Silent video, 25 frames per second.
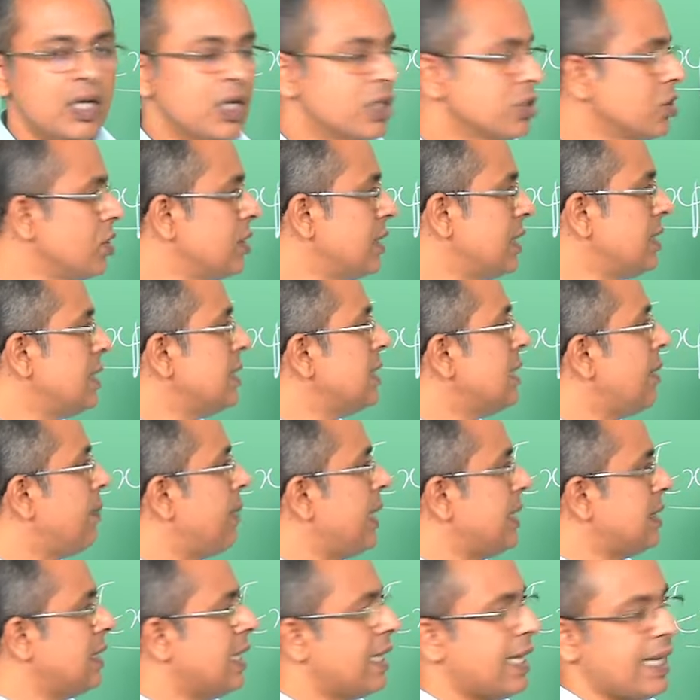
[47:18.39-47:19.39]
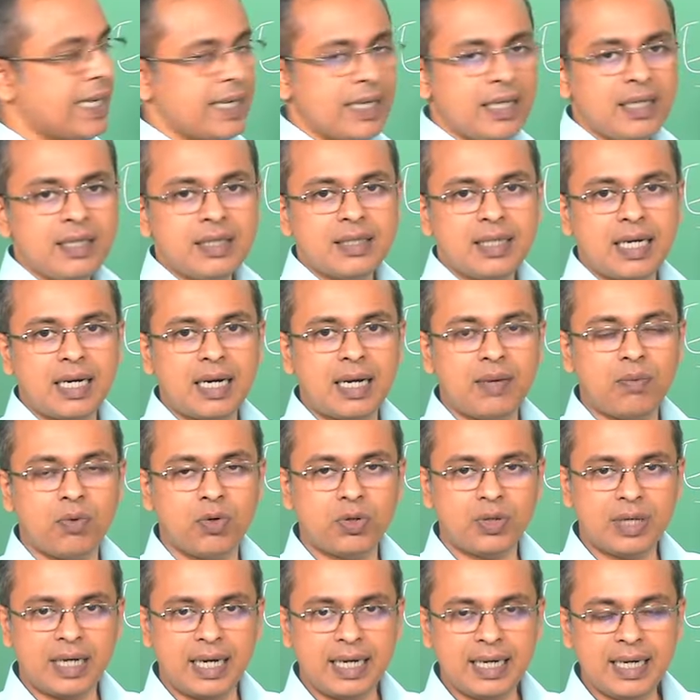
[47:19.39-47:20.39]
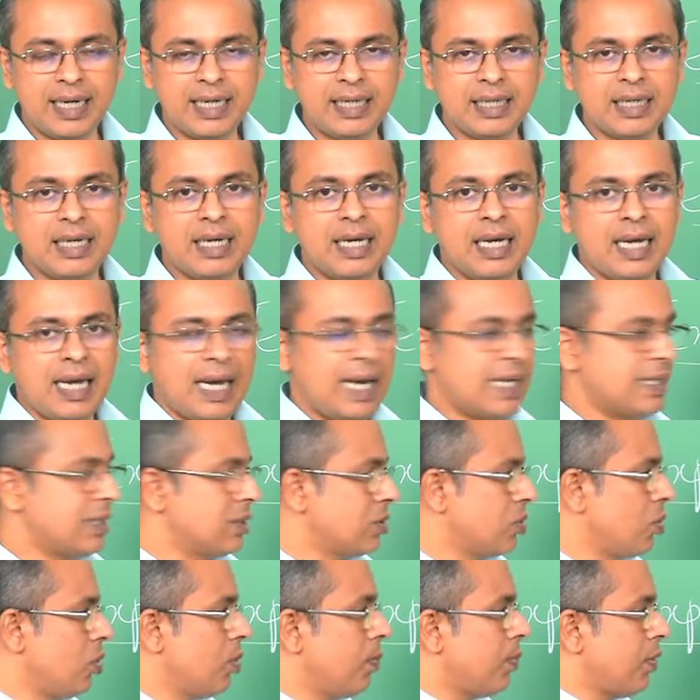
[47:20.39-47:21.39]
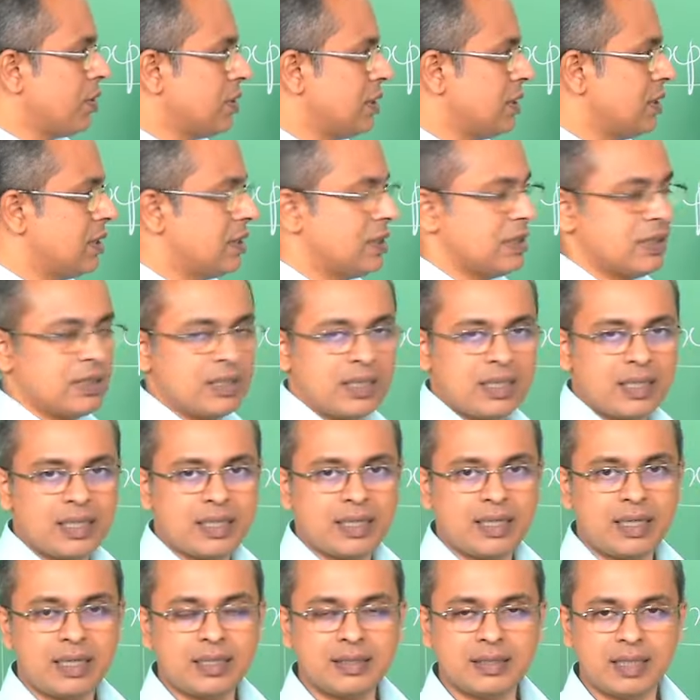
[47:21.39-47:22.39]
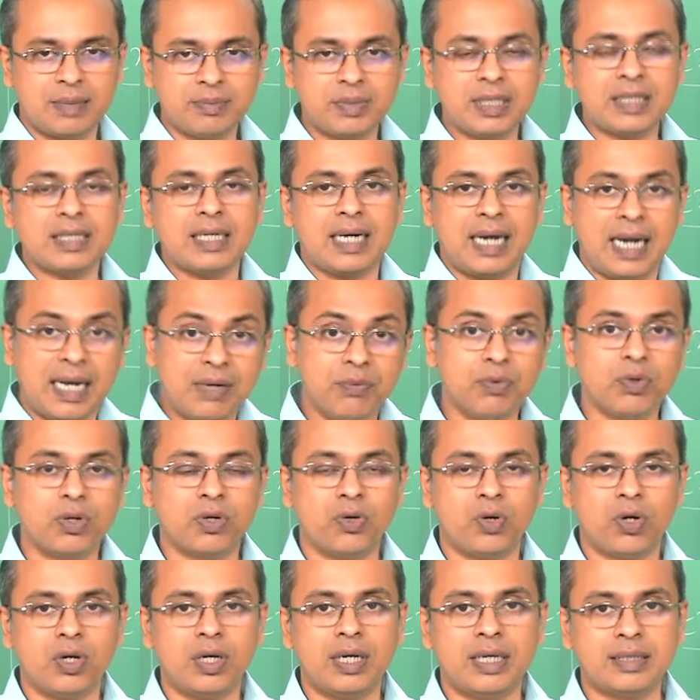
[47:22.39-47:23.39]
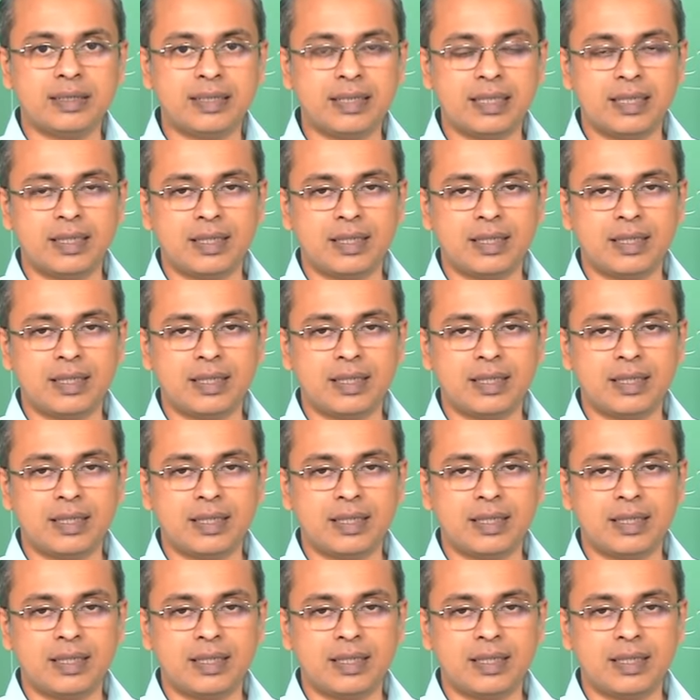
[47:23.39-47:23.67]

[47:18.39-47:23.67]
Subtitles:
So, this is the basic idea that I want to highlight, and this whole process is something that I would call as